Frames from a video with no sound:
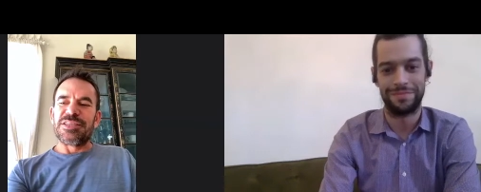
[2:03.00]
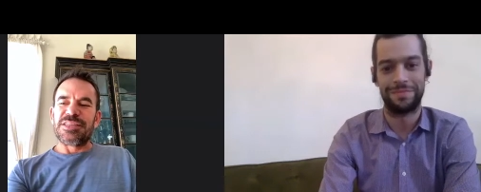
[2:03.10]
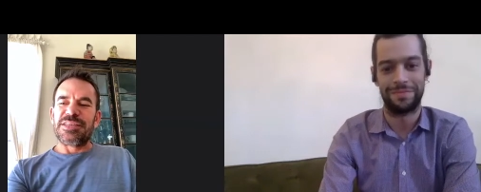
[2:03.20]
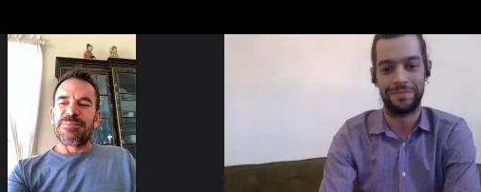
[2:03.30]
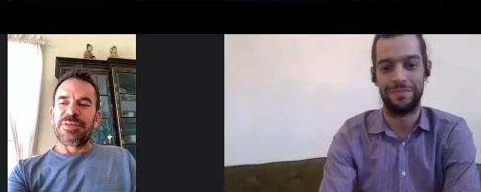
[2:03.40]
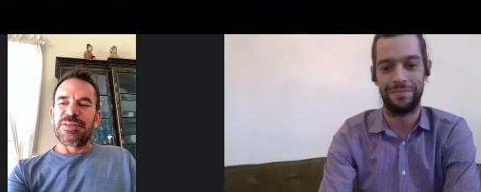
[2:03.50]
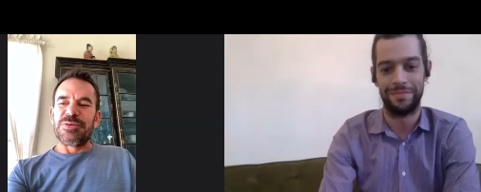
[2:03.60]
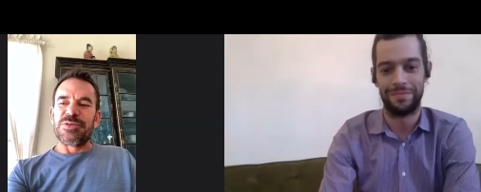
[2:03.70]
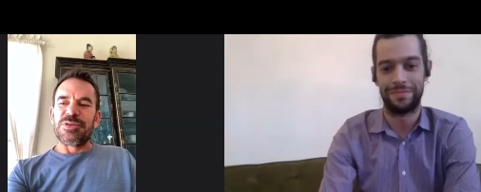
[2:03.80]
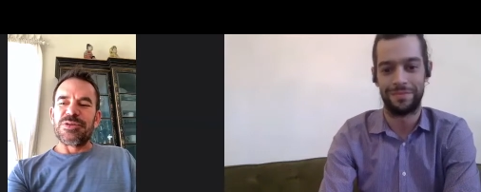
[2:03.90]
Speaker 1: accept that
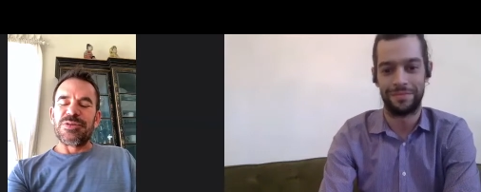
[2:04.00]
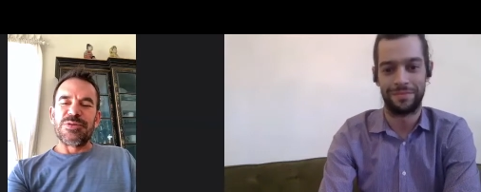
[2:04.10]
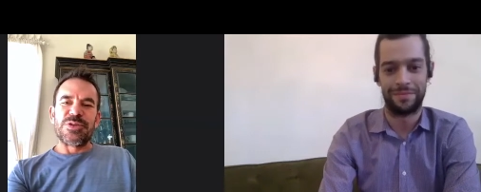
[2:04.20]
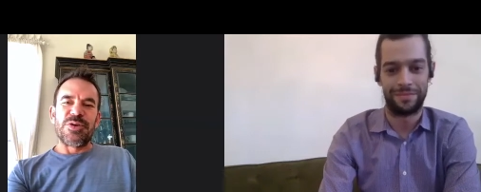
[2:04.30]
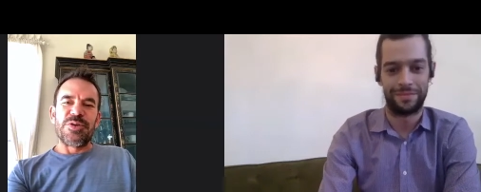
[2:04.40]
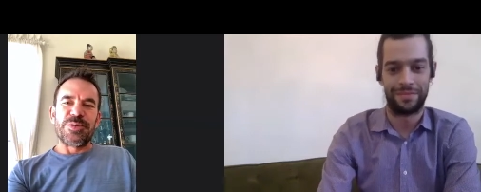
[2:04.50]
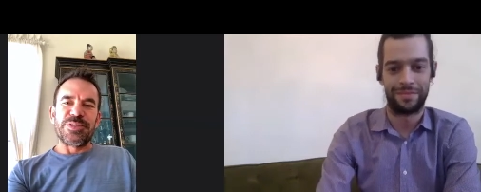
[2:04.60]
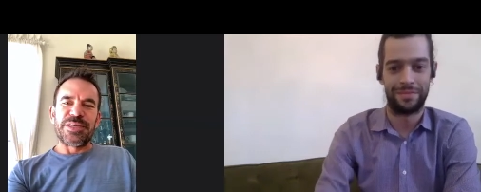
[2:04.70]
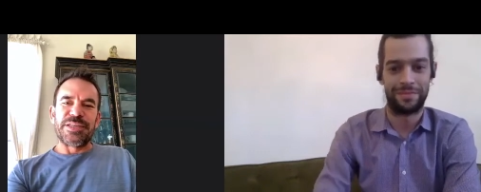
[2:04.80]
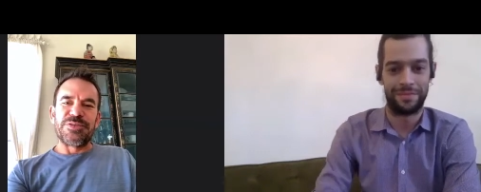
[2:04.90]
those are those are the only
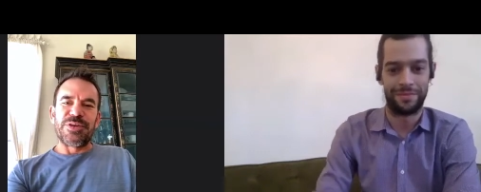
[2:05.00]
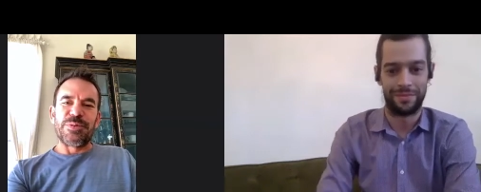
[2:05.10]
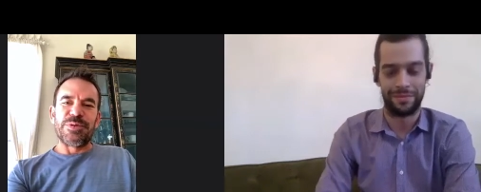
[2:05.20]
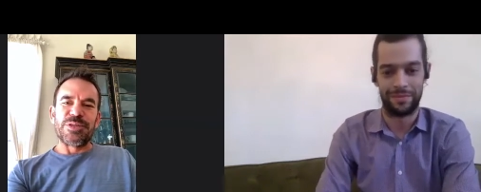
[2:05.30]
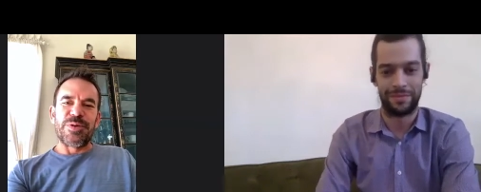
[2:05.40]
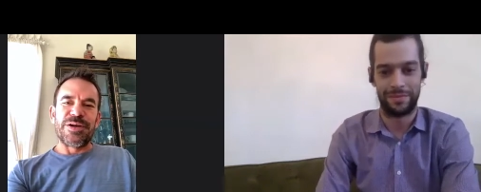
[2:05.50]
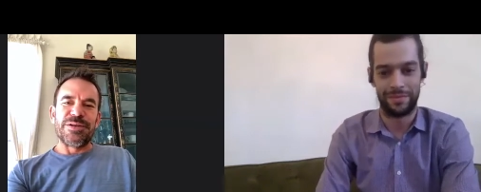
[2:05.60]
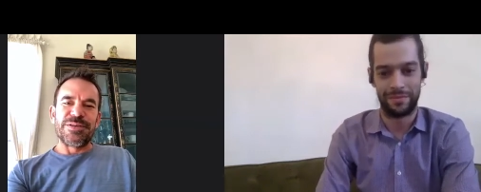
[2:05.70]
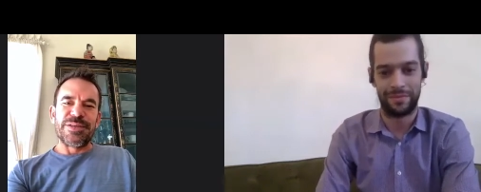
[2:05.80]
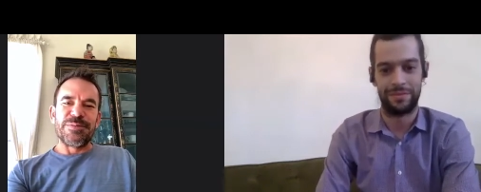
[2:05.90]
ones I get to drink once in a while.
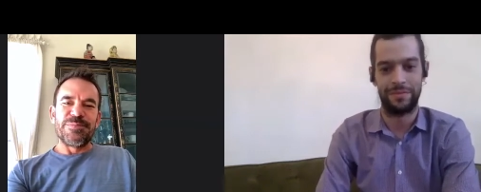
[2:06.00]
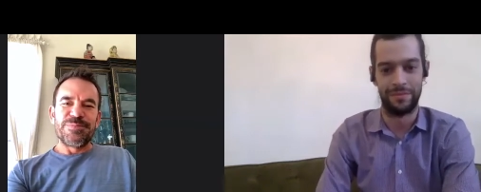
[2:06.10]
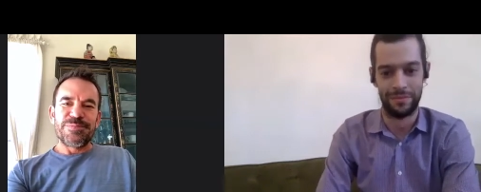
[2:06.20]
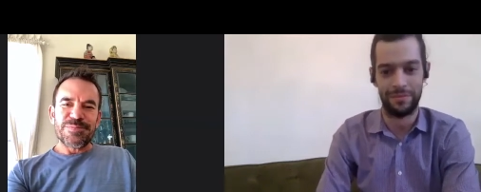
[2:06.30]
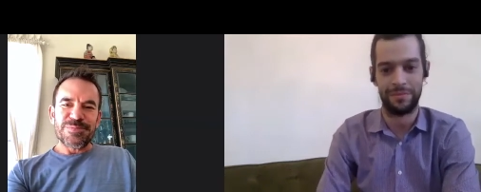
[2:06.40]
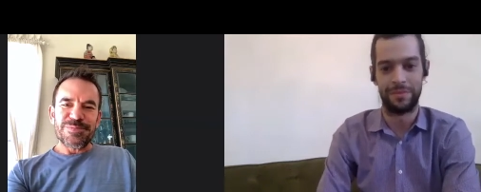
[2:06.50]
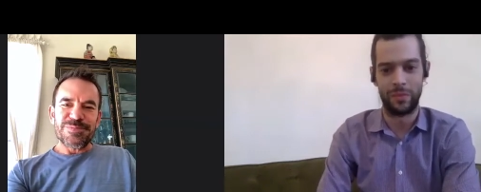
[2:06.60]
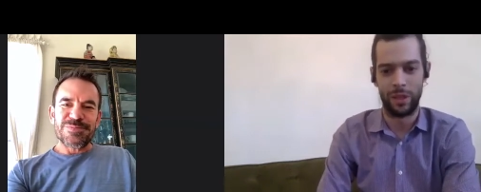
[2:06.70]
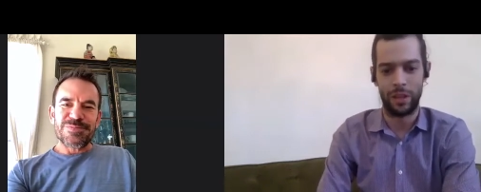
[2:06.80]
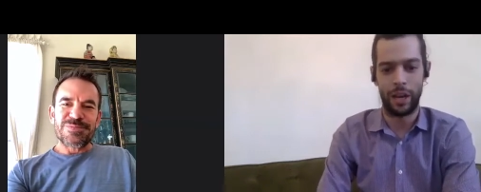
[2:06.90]
You
Speaker 2: know. Mm-hmm.
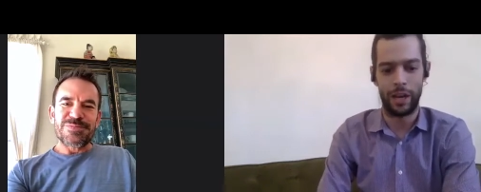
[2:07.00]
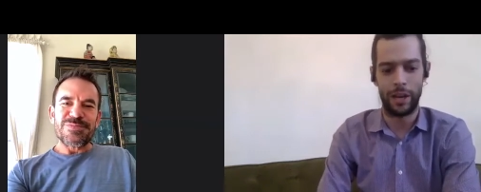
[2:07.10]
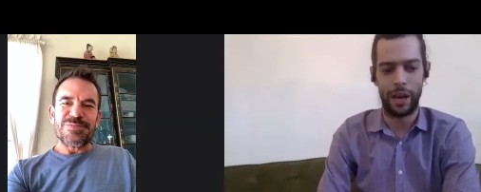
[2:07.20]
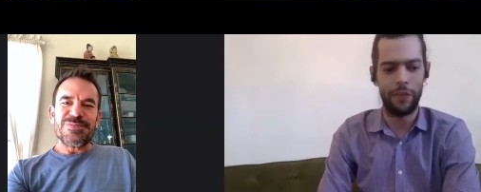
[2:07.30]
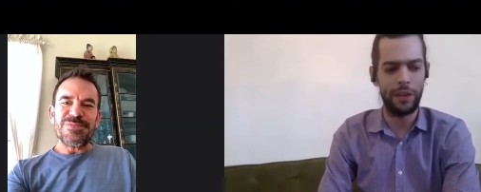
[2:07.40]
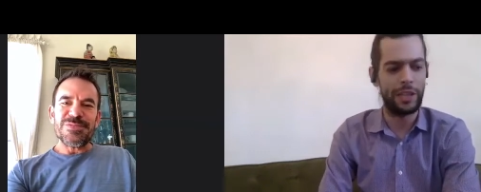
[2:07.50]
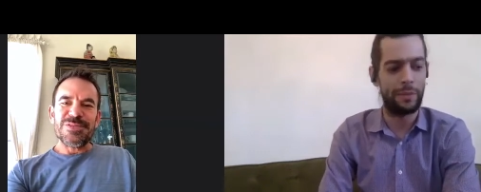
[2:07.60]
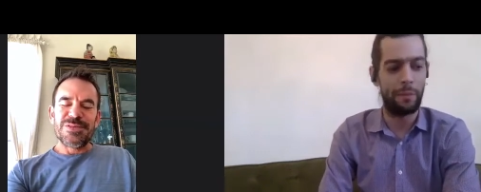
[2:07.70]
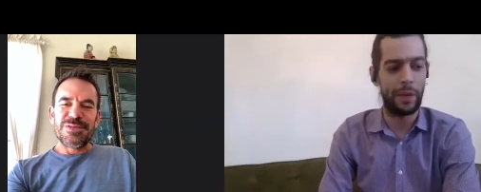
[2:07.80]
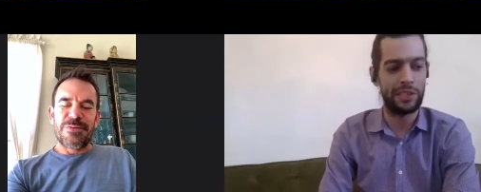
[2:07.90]
Uh, I find
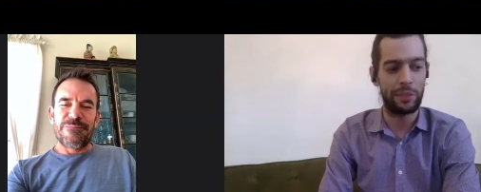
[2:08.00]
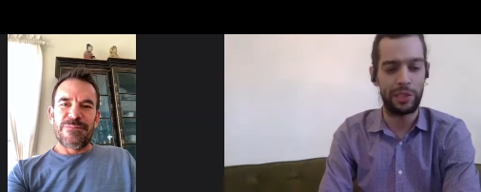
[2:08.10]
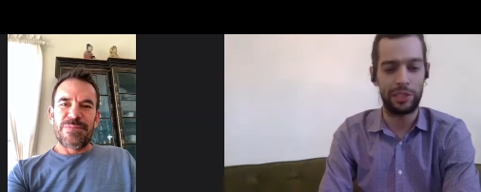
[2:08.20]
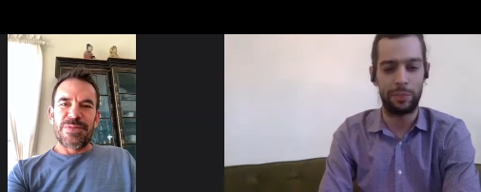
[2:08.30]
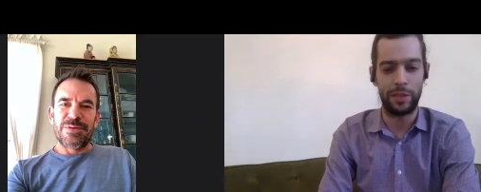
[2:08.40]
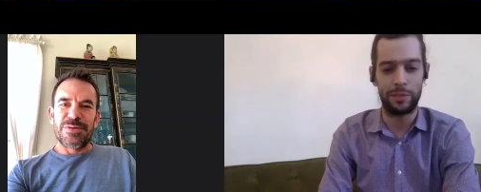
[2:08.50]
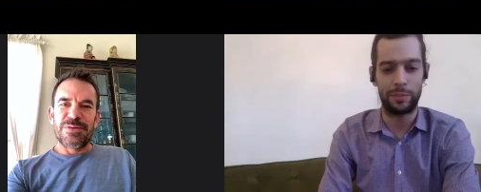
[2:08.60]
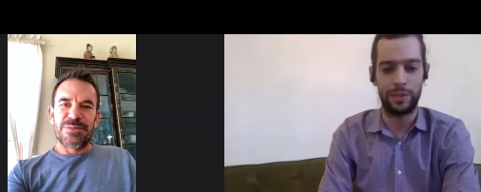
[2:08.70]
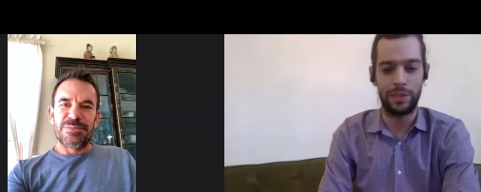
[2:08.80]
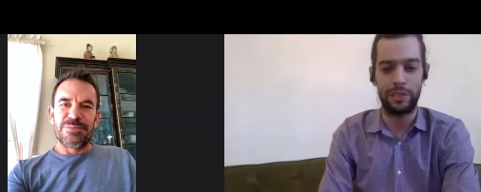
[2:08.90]
that my stomach is
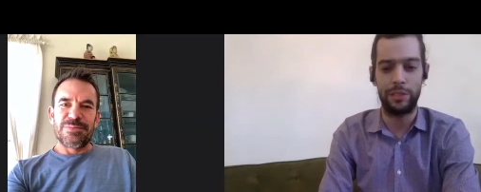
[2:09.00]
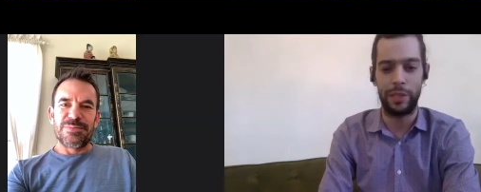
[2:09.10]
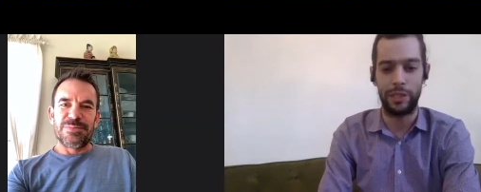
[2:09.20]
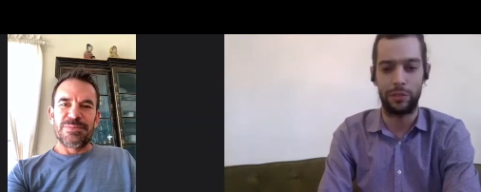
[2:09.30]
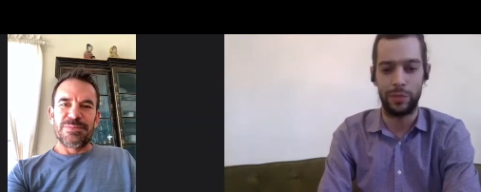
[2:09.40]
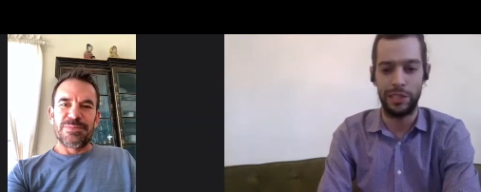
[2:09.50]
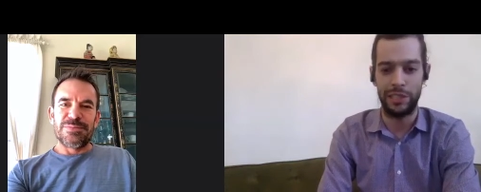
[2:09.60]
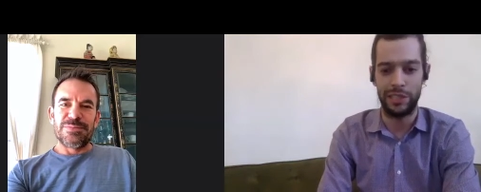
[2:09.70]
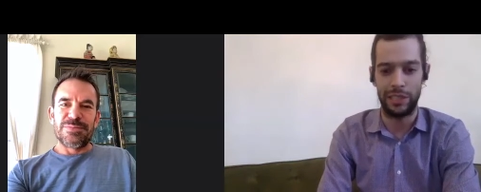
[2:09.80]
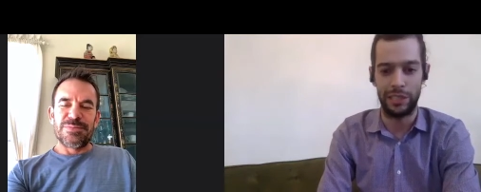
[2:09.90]
bothered particularly by
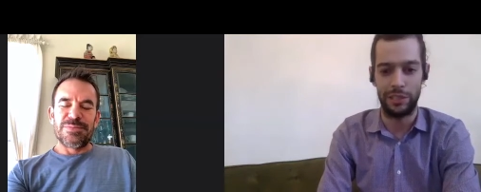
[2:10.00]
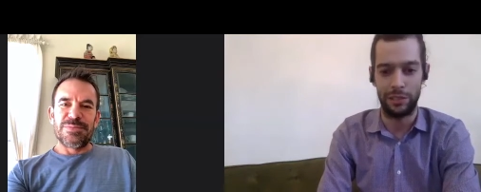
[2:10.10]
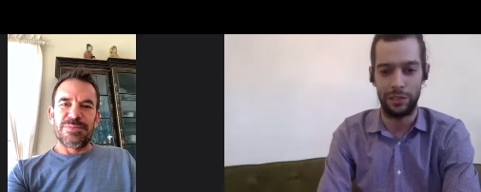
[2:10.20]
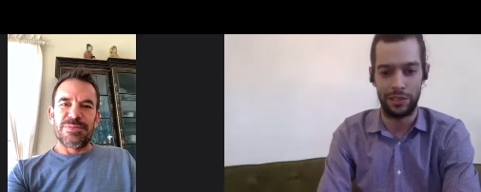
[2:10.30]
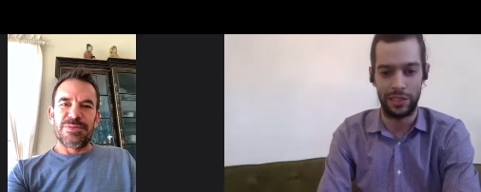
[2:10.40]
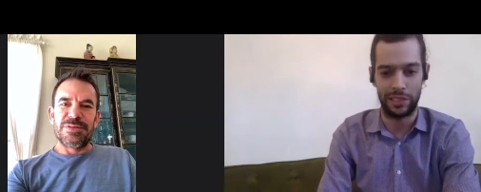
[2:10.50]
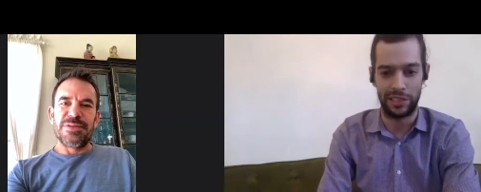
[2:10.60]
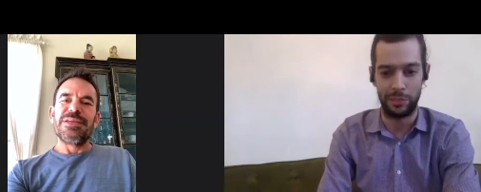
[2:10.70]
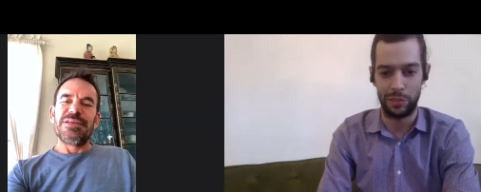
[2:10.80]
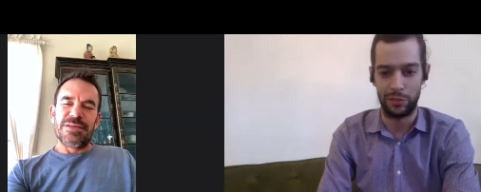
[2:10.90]
green tea. Do you, is that
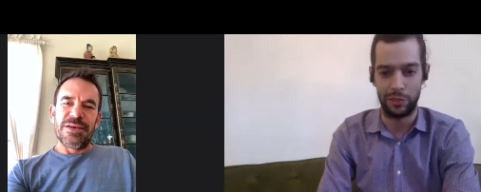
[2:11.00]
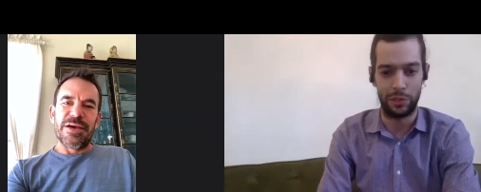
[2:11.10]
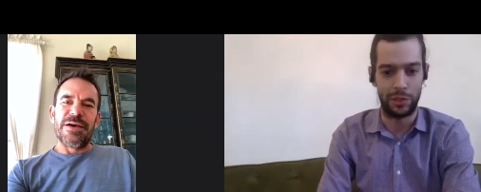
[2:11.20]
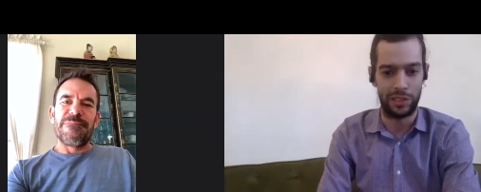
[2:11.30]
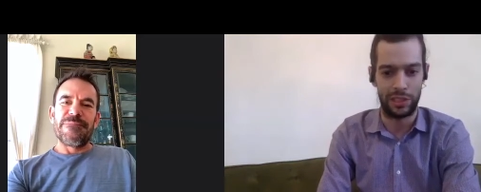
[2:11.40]
similar for you, or is